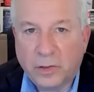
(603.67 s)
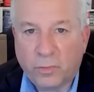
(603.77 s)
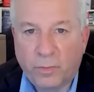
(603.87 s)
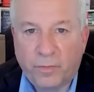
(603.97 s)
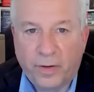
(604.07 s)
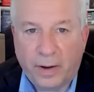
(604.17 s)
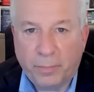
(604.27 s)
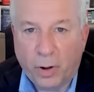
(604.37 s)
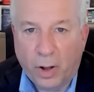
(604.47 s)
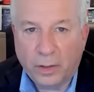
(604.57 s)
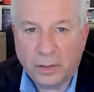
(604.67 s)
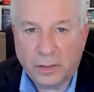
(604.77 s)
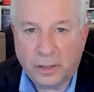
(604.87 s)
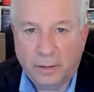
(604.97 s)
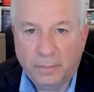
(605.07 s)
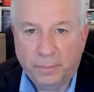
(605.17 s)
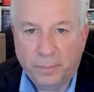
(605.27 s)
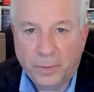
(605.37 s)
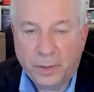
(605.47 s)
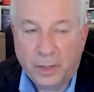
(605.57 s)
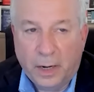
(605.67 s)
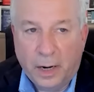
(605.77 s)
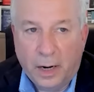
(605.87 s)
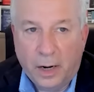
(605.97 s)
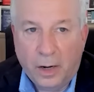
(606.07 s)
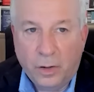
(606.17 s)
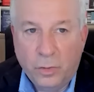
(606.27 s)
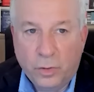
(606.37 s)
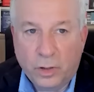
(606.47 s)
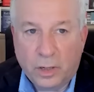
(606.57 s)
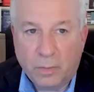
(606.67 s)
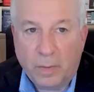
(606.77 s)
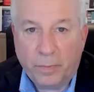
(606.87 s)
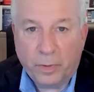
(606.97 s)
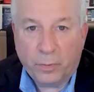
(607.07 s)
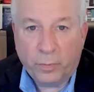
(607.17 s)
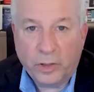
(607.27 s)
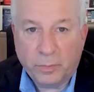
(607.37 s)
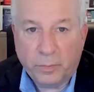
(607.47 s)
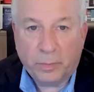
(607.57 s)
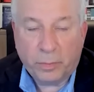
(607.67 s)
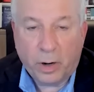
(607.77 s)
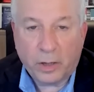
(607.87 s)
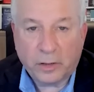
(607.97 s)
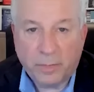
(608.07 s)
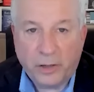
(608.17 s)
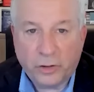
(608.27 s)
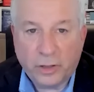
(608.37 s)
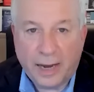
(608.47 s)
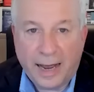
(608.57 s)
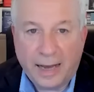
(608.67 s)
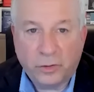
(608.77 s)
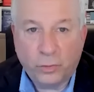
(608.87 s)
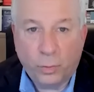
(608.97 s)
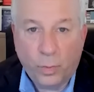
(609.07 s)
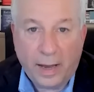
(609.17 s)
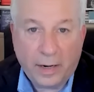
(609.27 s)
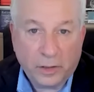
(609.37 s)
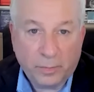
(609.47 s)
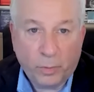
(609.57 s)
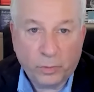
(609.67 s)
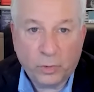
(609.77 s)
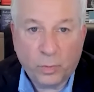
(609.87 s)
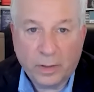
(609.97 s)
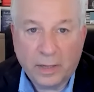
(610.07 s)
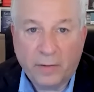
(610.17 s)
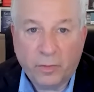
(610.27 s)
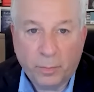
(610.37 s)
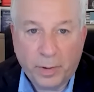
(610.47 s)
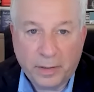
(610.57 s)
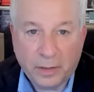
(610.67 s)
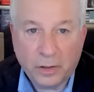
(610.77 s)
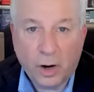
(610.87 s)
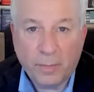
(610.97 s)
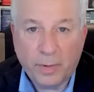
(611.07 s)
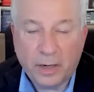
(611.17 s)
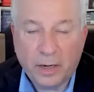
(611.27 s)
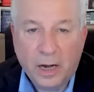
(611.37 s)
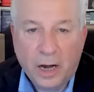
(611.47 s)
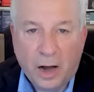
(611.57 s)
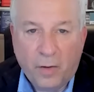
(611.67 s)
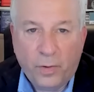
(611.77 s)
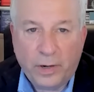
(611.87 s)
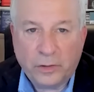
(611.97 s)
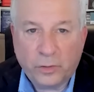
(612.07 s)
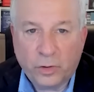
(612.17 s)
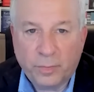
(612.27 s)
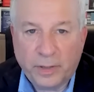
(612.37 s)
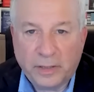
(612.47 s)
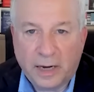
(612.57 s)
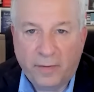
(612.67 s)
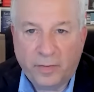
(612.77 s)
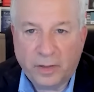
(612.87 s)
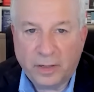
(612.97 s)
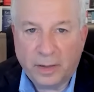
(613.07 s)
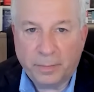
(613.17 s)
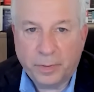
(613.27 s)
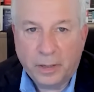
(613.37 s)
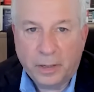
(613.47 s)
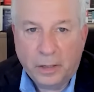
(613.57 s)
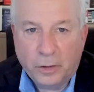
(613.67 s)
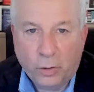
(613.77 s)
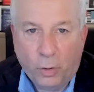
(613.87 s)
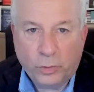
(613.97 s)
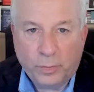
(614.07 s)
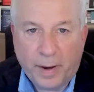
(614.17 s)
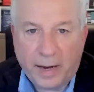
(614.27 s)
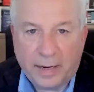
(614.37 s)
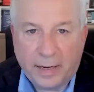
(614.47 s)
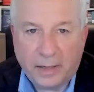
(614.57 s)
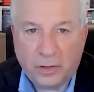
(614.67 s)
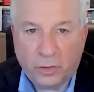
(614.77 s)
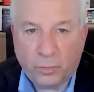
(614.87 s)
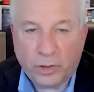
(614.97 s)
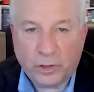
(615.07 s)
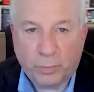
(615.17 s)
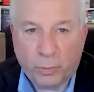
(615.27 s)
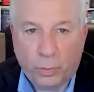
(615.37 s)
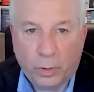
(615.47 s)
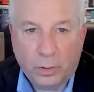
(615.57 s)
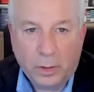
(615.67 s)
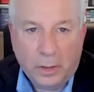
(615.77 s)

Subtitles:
from Fed policy, you can come up with a reasonable approximation as to when, as opposed to what level, but the timing of when it's going to be safe to dip toes back into the risk pool,